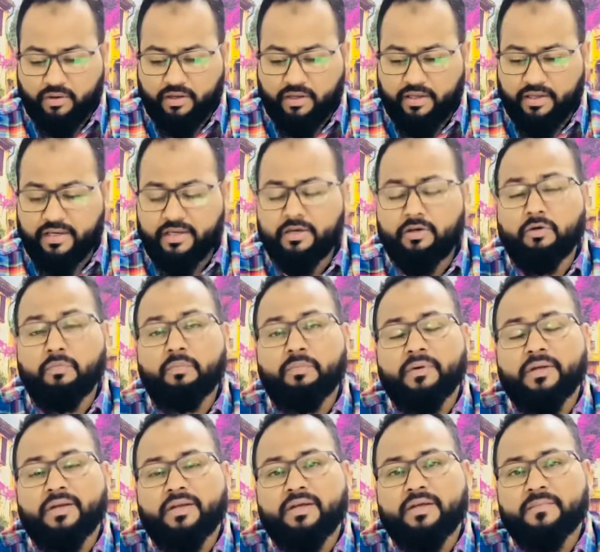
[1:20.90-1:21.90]
any
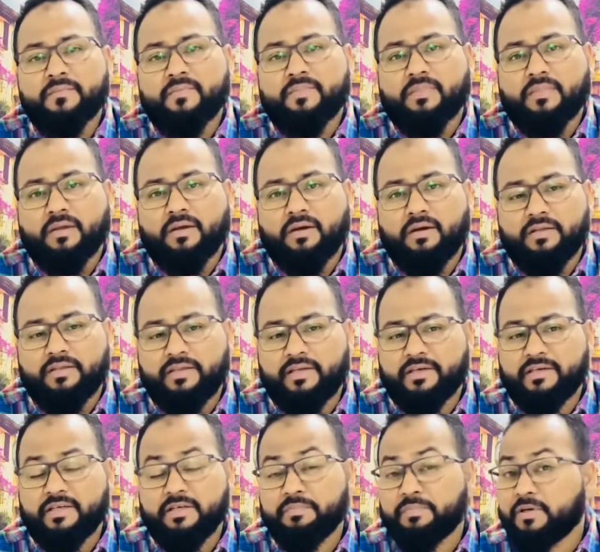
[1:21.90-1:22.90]
company,
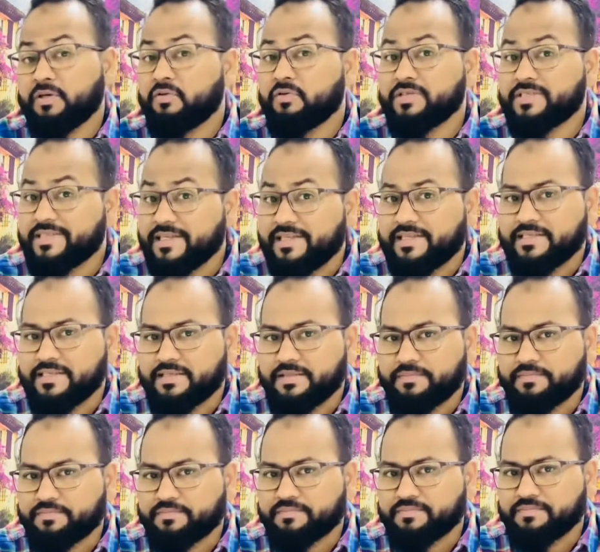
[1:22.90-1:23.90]
they depend on sales,
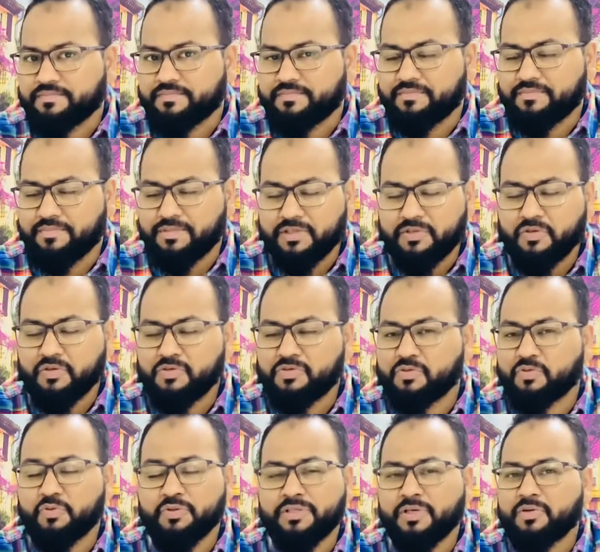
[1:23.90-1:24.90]

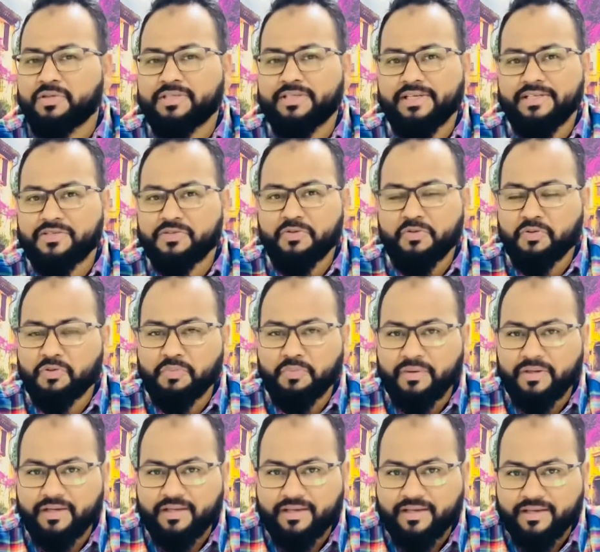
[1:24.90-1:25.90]
because without sales, no
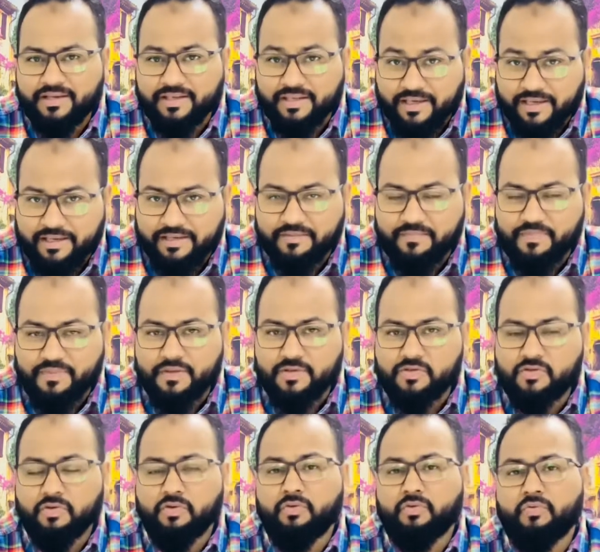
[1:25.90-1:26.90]
company can gain.
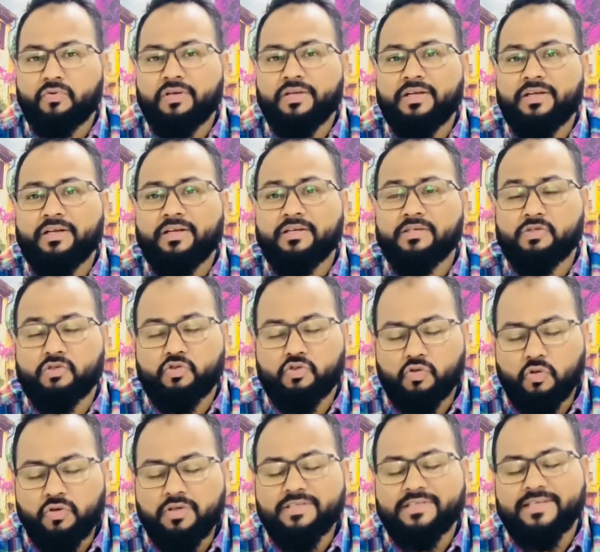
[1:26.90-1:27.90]
So we need a
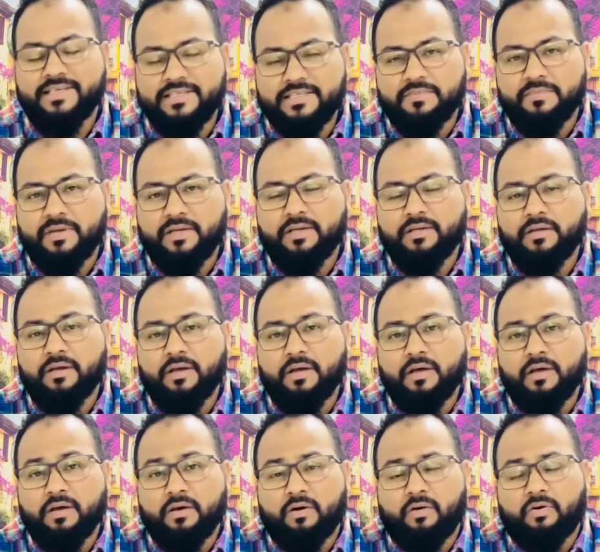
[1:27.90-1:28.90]
strong salesman
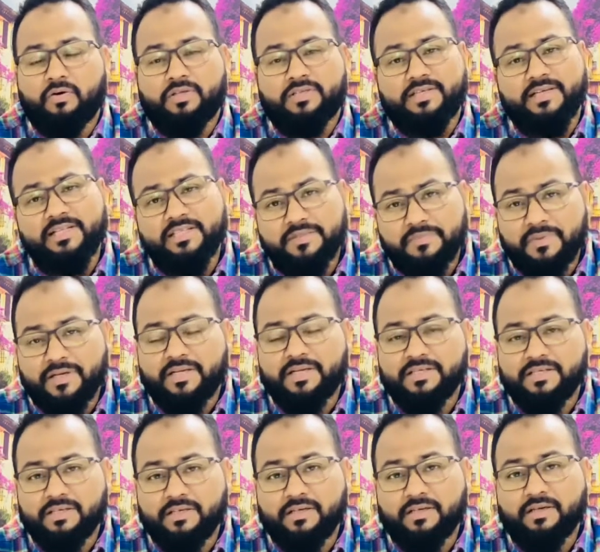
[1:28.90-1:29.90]
or sales
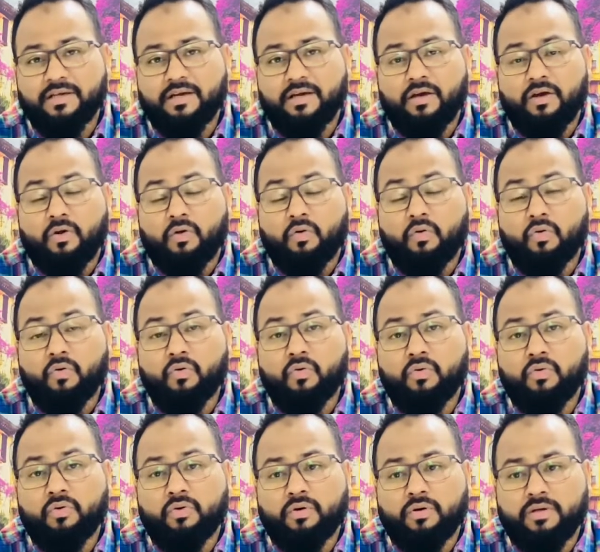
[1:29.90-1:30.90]
manager
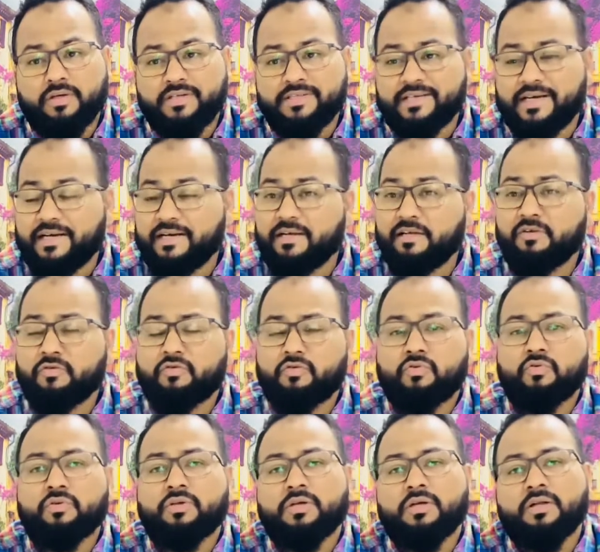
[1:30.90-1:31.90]
who is handled
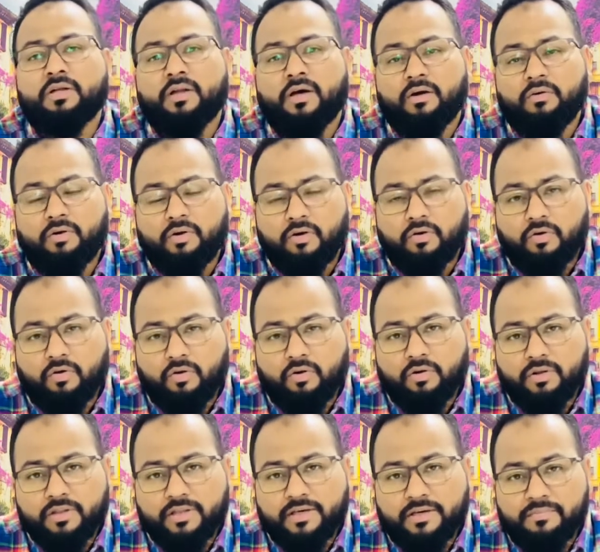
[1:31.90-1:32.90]
total our
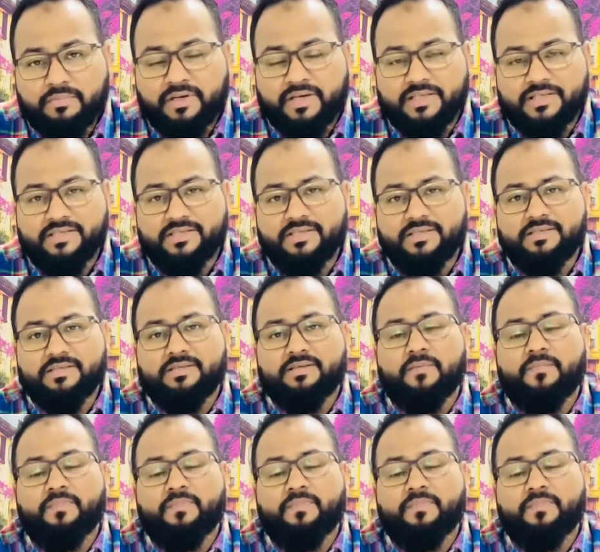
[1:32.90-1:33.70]
all the branches